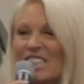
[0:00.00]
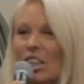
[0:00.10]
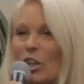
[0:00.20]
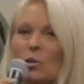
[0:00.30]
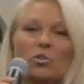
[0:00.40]

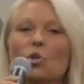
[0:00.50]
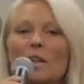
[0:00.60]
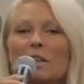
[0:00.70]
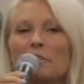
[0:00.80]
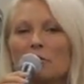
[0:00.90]
So
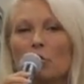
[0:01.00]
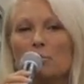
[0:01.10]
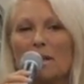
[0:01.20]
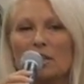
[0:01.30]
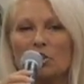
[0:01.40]
join the
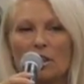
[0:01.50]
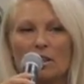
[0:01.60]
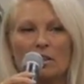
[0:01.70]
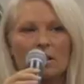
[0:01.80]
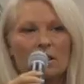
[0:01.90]

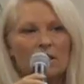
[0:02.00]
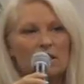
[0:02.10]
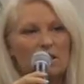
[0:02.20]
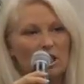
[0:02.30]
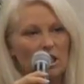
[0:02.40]
Vformation.
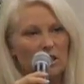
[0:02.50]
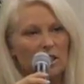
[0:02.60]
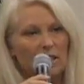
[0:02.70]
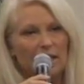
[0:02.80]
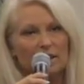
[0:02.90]
Start
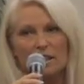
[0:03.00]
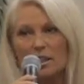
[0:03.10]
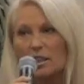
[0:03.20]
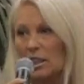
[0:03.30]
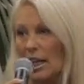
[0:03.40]
connecting
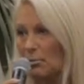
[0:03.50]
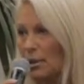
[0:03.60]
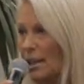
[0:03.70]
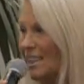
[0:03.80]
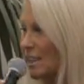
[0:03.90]
and
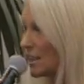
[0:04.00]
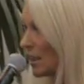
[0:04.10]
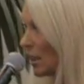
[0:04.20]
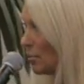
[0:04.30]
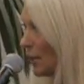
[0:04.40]
collaborating and
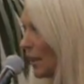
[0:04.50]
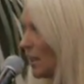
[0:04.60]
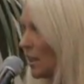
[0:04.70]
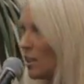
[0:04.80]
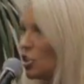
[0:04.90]

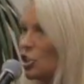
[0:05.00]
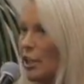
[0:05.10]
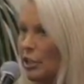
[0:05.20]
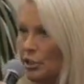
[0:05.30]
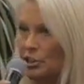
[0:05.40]
celebrating.
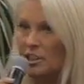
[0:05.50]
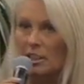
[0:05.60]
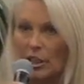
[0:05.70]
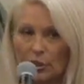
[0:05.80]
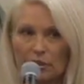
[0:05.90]
Share your
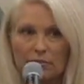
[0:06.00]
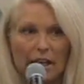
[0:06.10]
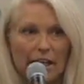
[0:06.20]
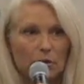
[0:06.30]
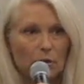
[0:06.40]
declarative
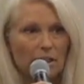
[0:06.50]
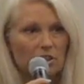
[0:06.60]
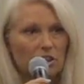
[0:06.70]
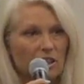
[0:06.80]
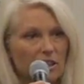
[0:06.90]

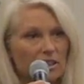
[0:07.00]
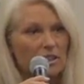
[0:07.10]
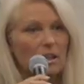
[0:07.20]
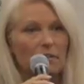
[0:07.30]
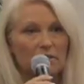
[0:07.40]
language that
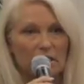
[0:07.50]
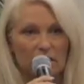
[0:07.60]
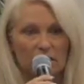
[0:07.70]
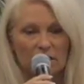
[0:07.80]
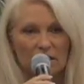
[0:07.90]
is
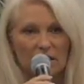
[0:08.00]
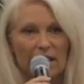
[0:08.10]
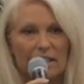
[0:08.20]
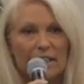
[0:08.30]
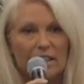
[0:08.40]
loving
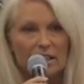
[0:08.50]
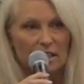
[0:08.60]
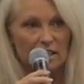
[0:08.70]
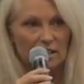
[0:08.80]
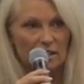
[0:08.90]
and
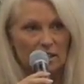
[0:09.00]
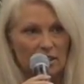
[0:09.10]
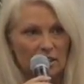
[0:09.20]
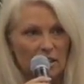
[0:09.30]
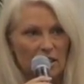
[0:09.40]
healing.
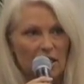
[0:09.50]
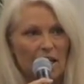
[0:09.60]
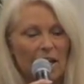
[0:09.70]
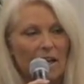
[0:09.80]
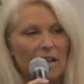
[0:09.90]

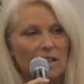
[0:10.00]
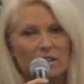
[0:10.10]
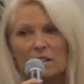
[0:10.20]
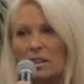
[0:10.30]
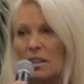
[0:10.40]
And